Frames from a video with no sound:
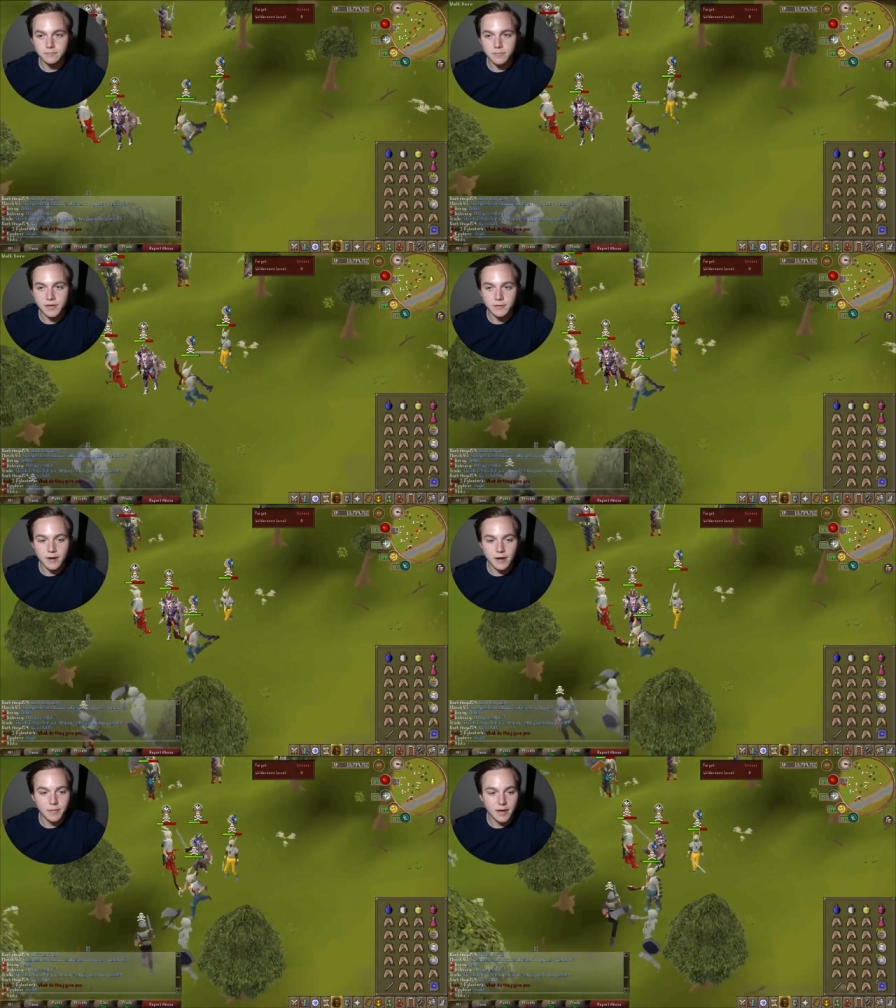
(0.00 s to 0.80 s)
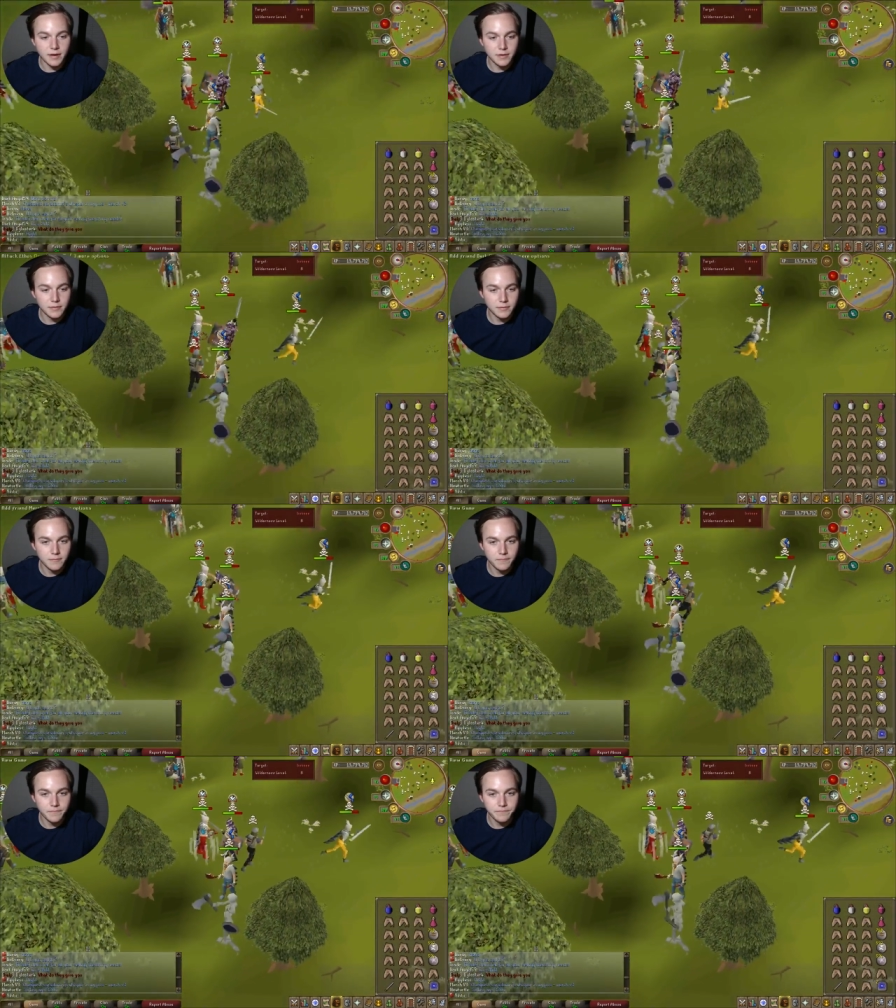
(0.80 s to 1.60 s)
Be right back.
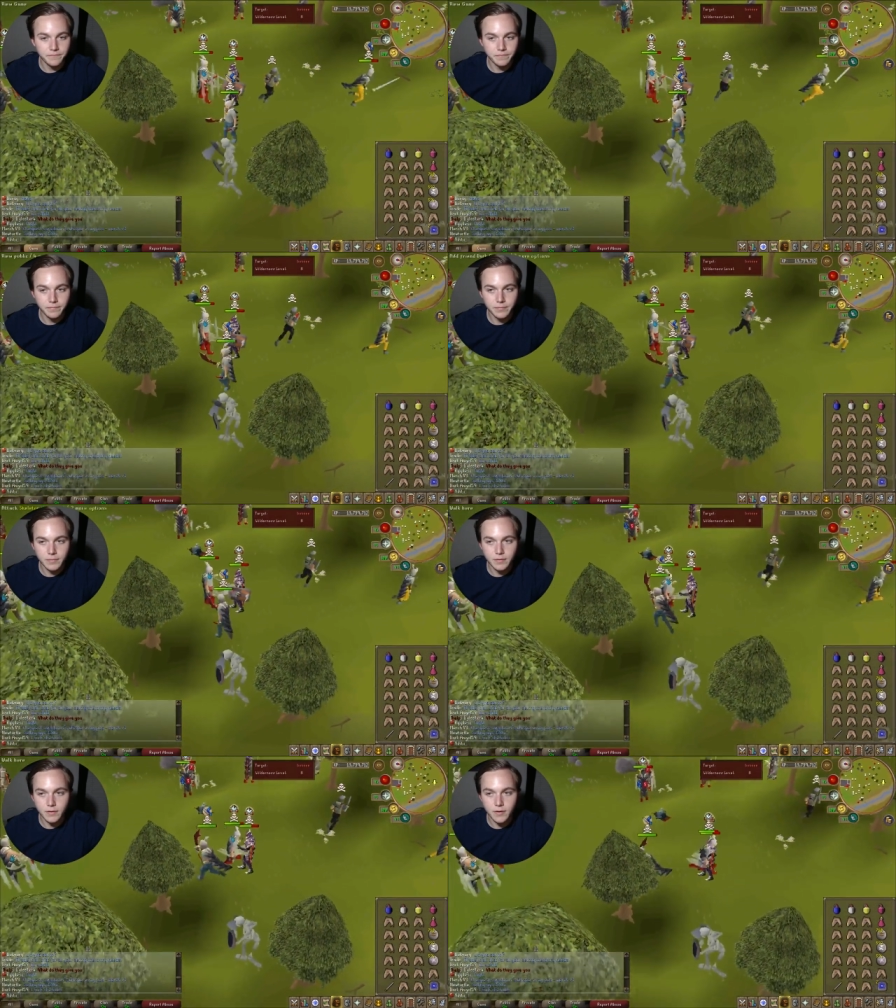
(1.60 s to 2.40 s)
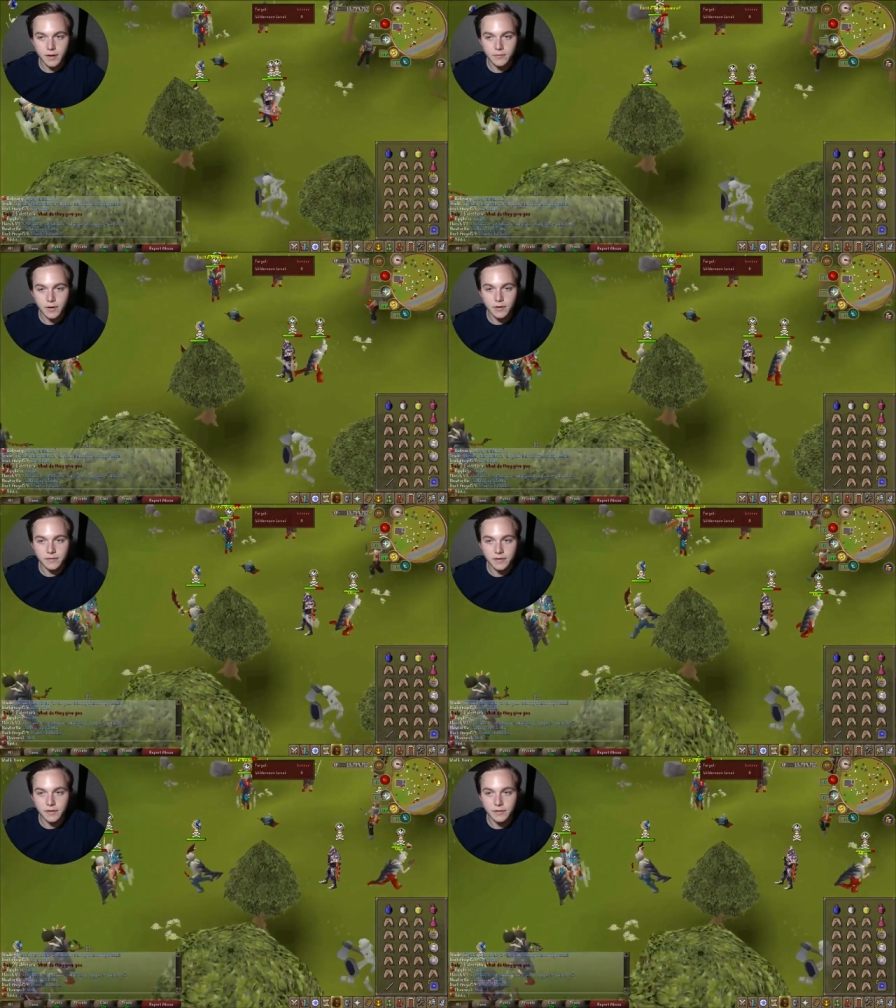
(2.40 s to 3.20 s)
Alright, where
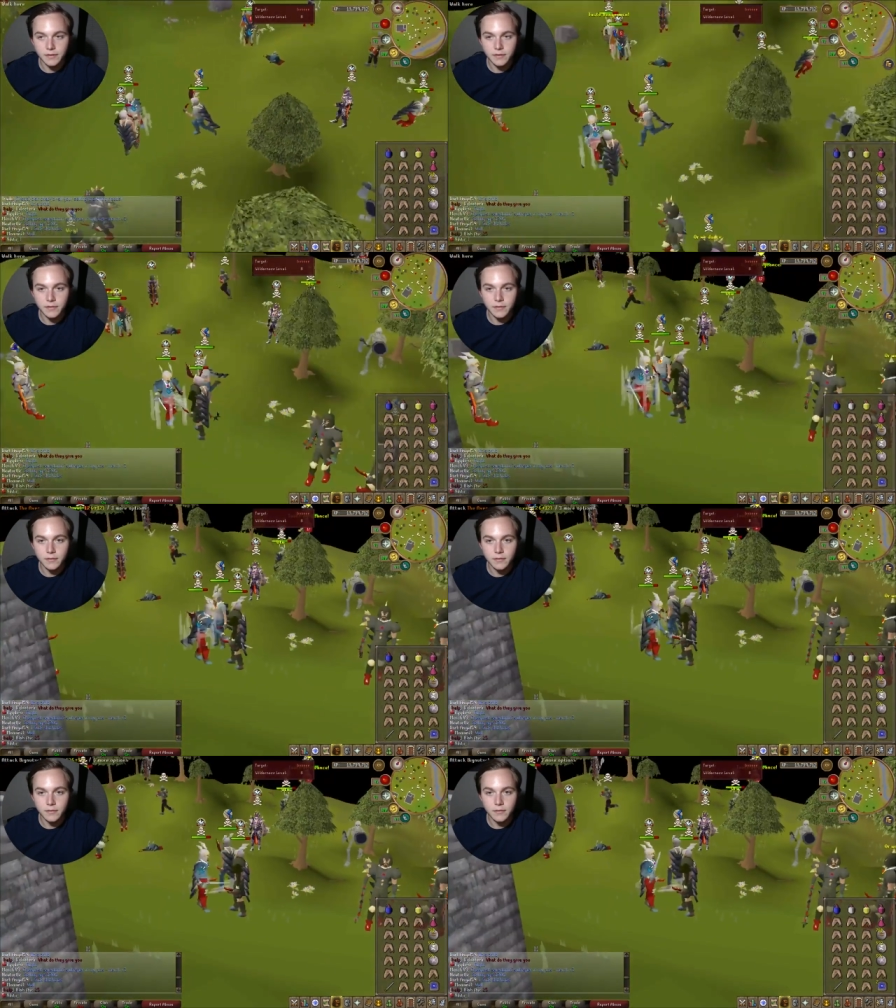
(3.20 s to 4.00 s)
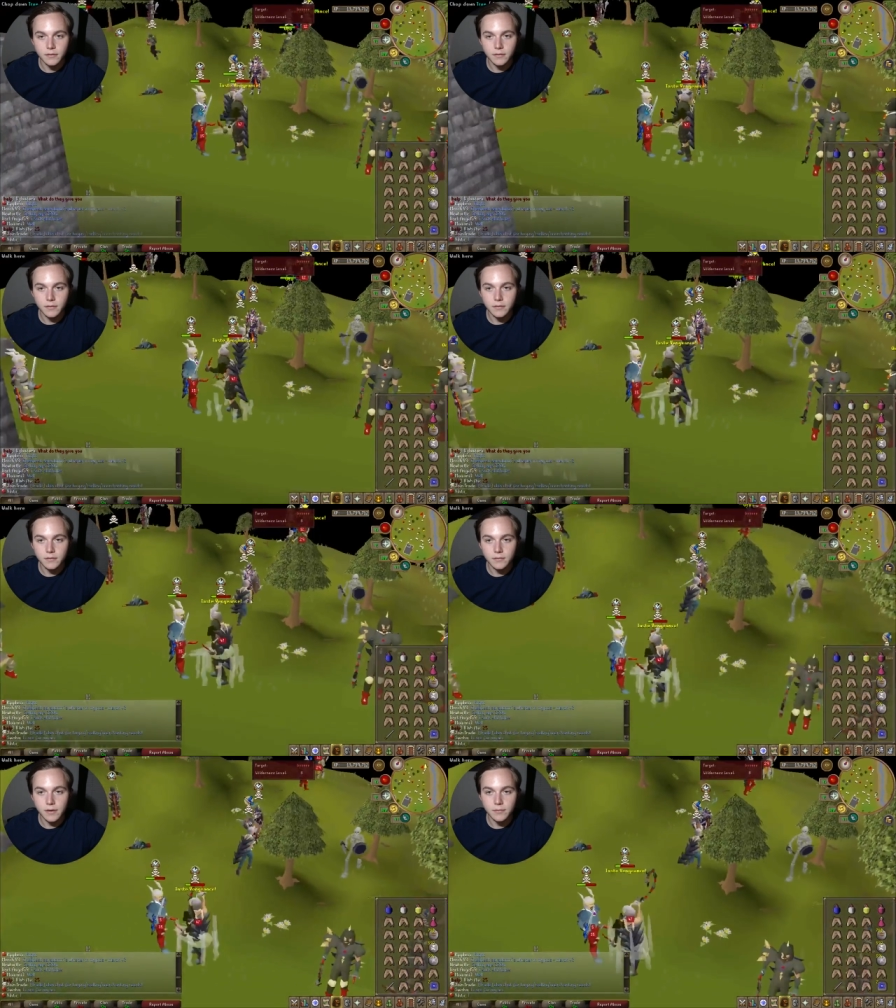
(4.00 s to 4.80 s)
is he?
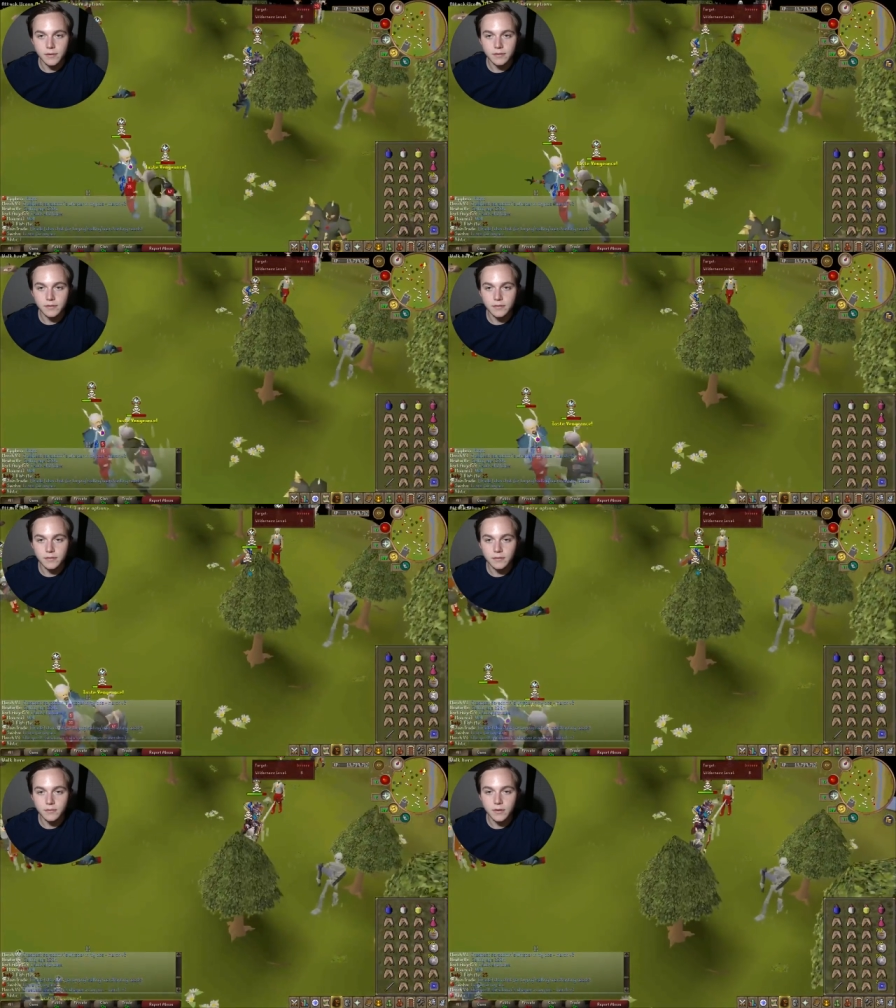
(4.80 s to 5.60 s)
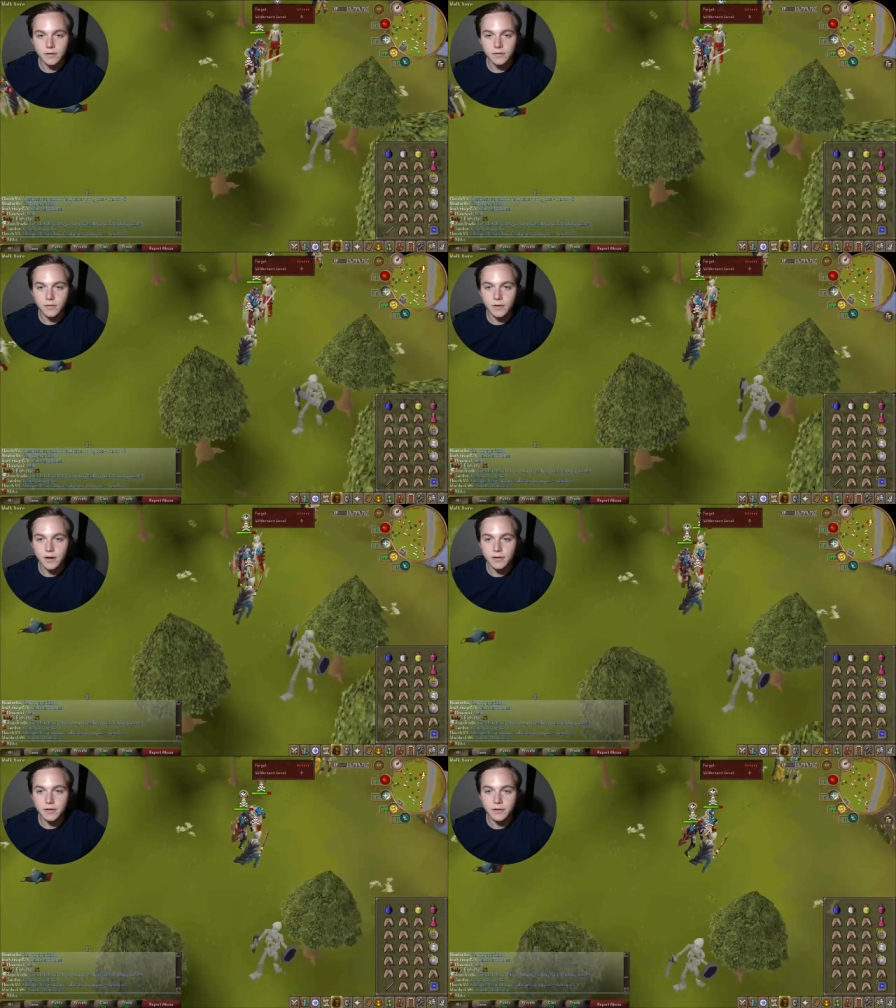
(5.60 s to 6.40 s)
Wait, what? What is going
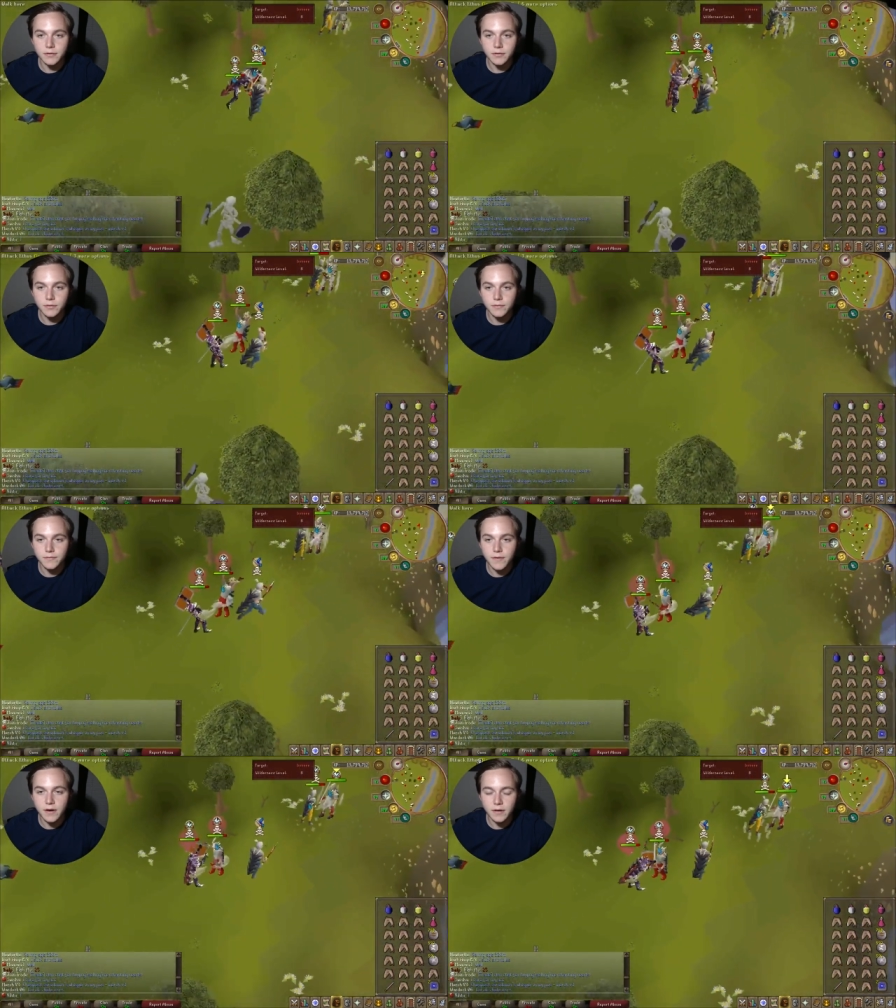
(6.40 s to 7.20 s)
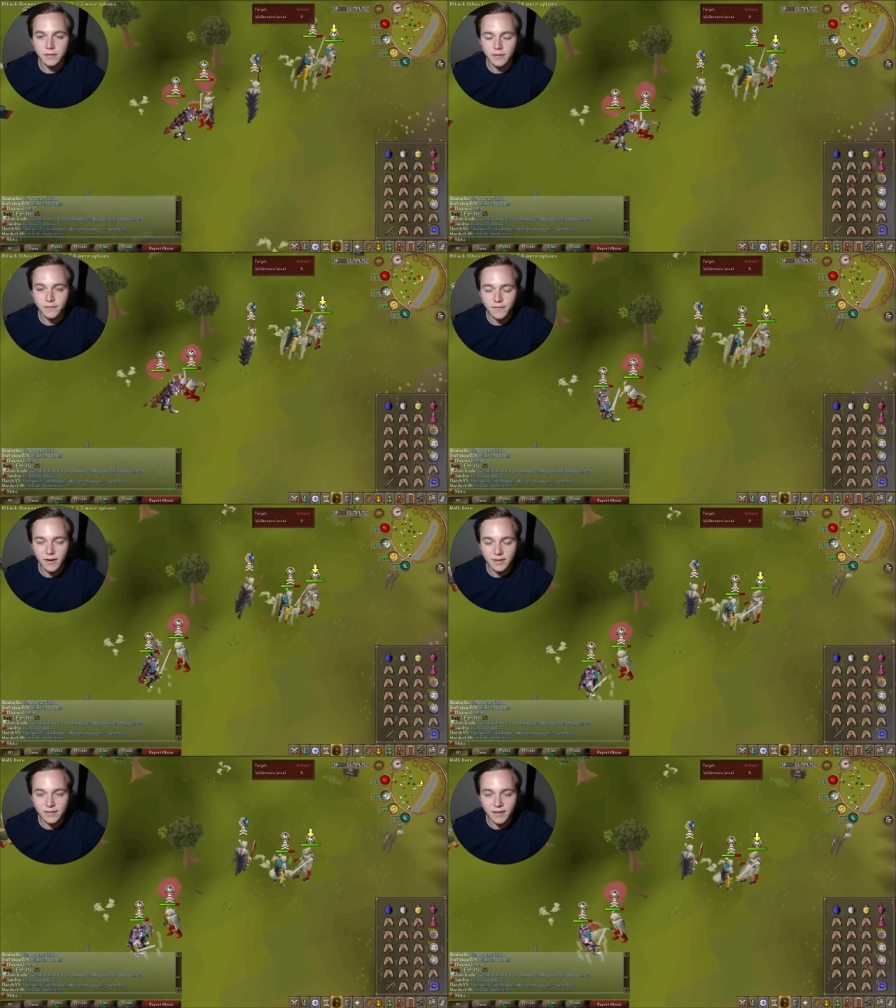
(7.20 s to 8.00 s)
on here, dude? Fuck, the
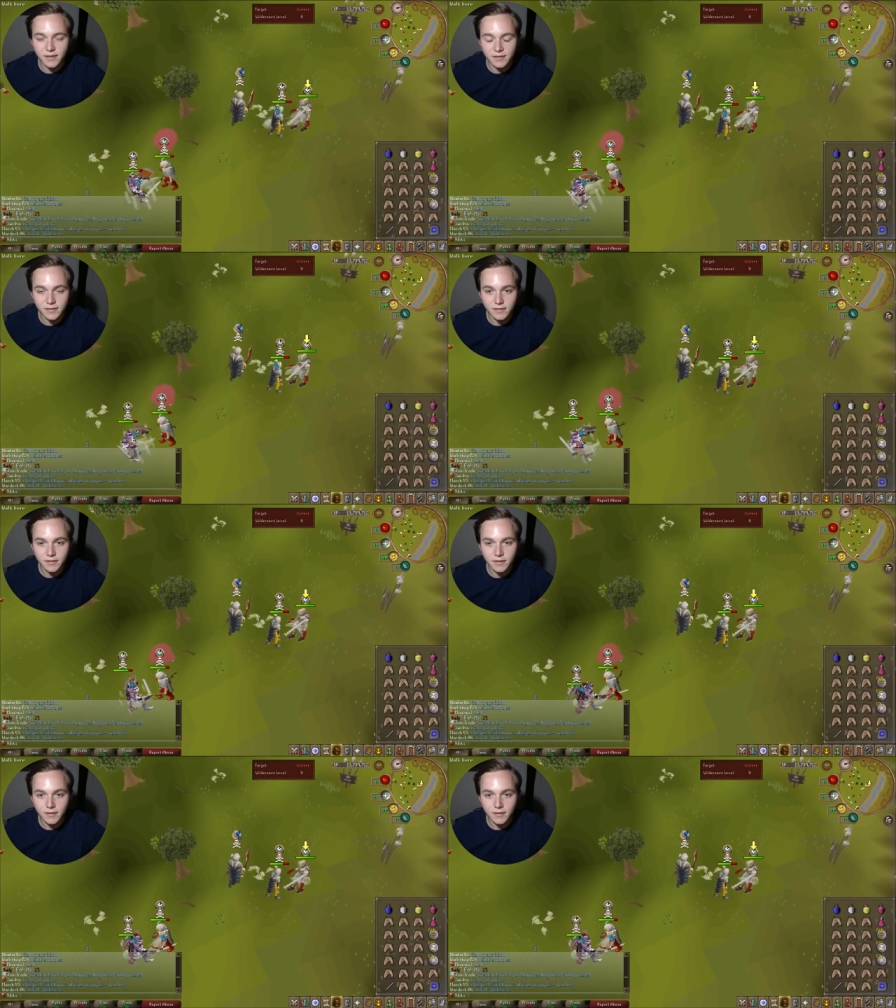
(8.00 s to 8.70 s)
fuck is this?